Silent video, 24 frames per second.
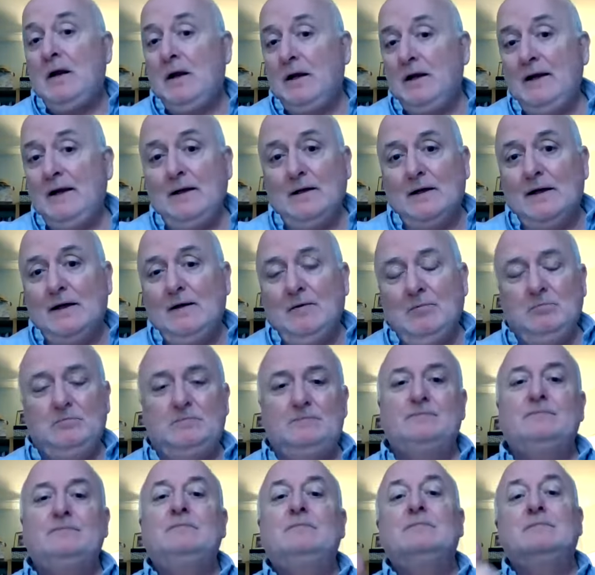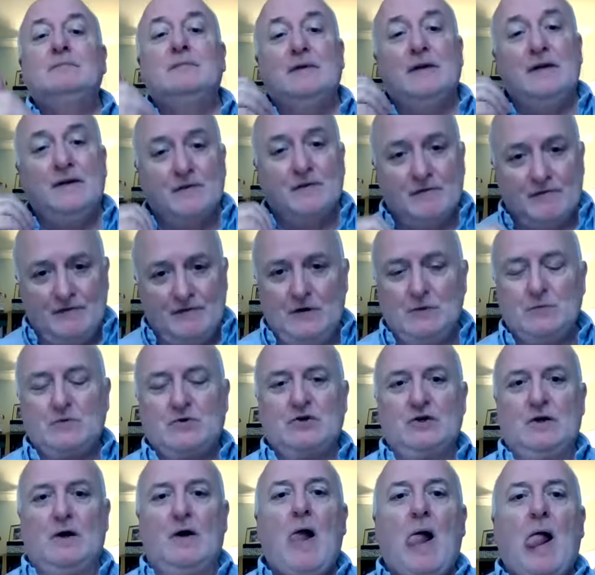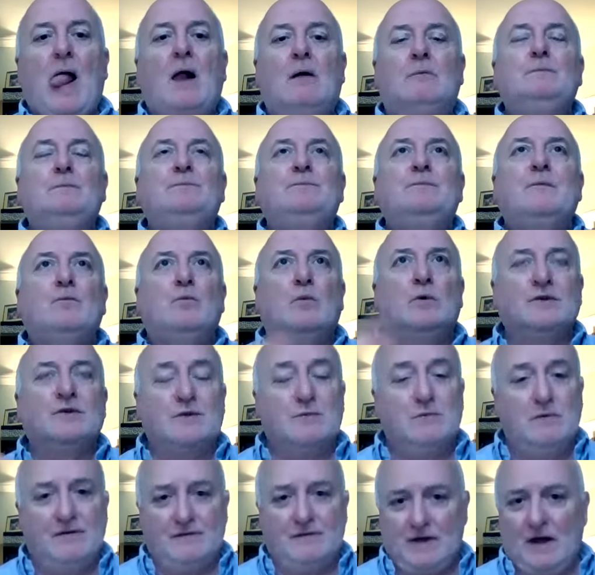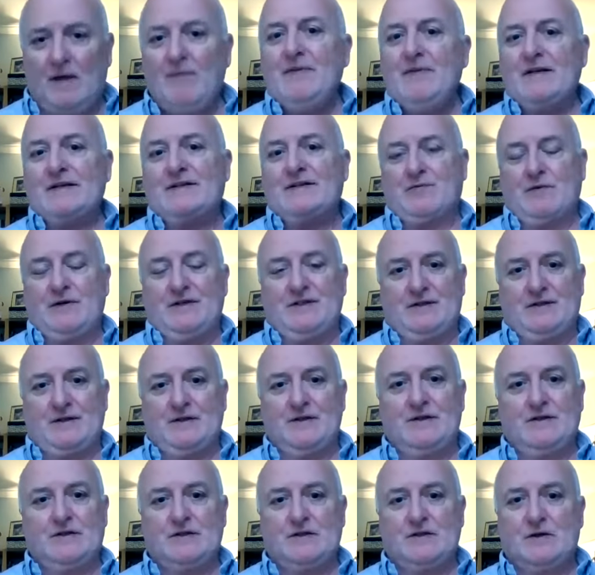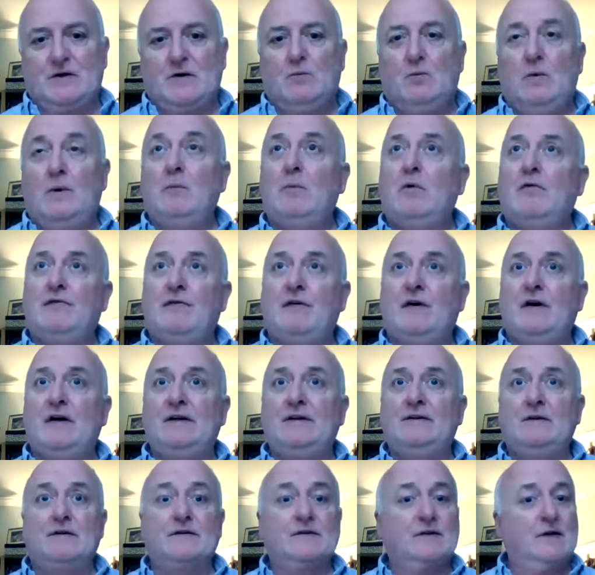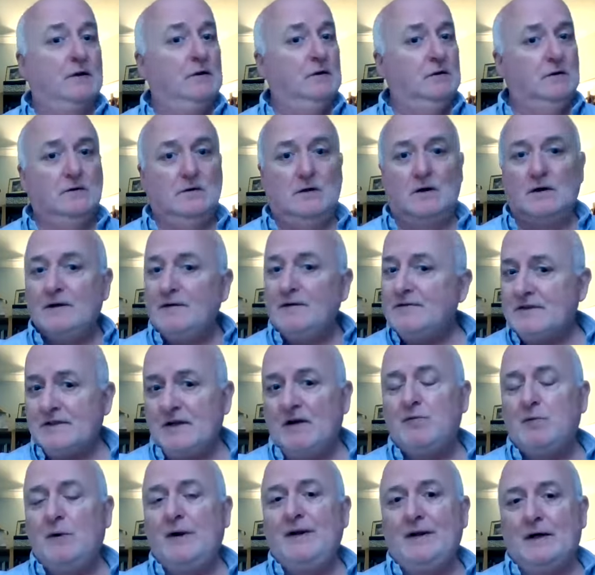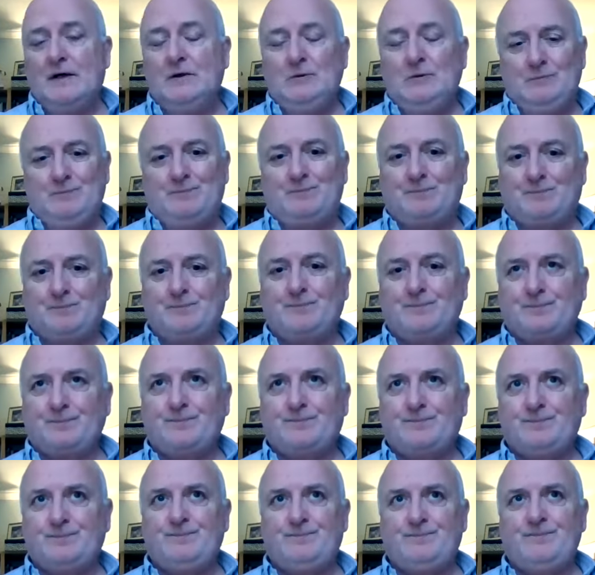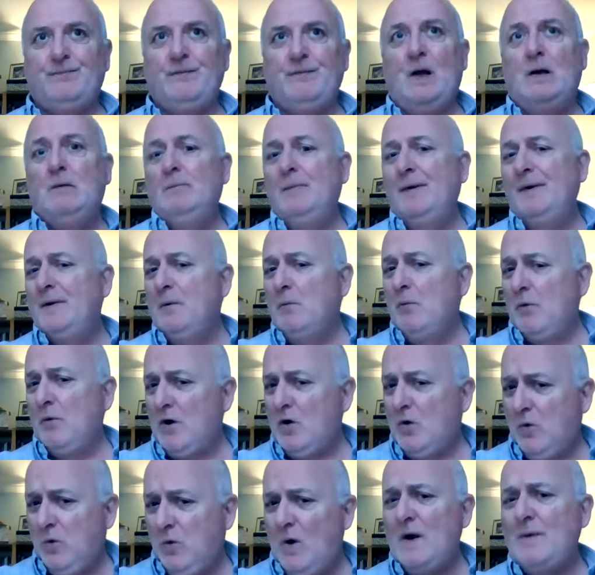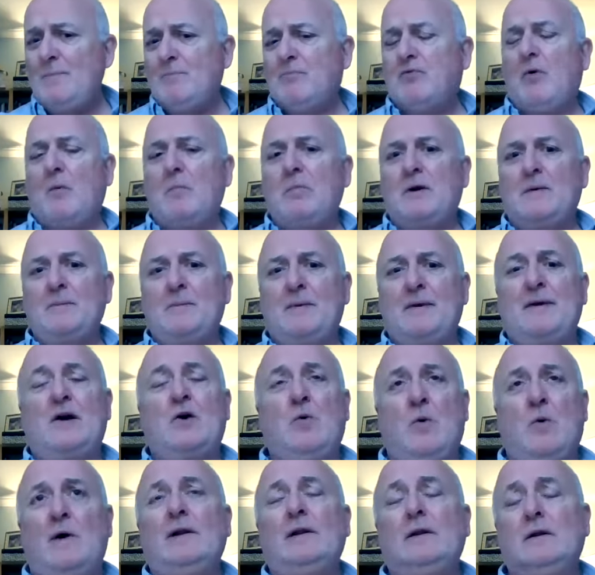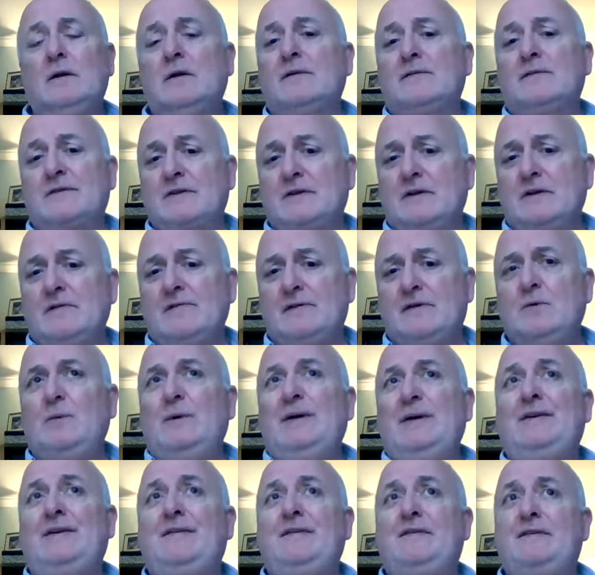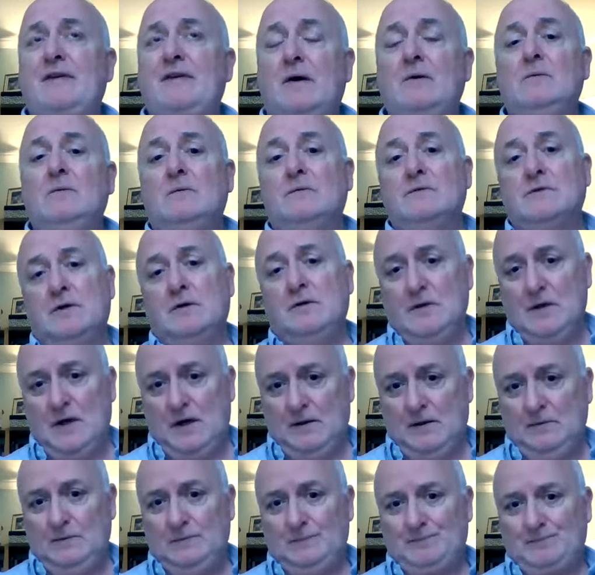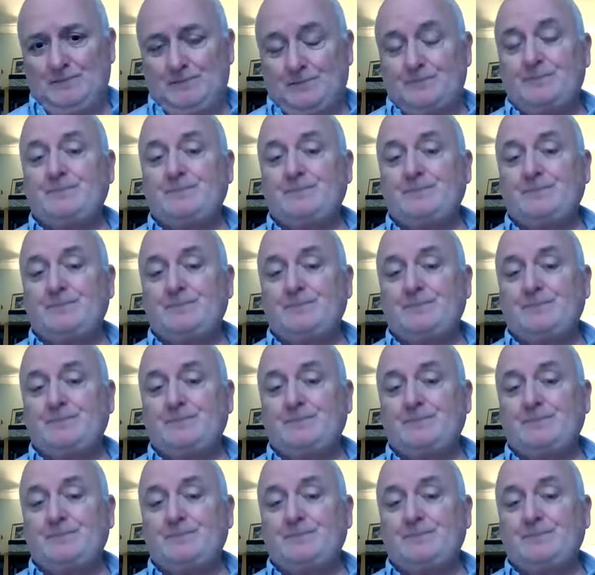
Clearly, in the future, once we've done this research, we will find there's a lot of stuff we know, but there will quite probably be quite a lot of stuff that we don't know.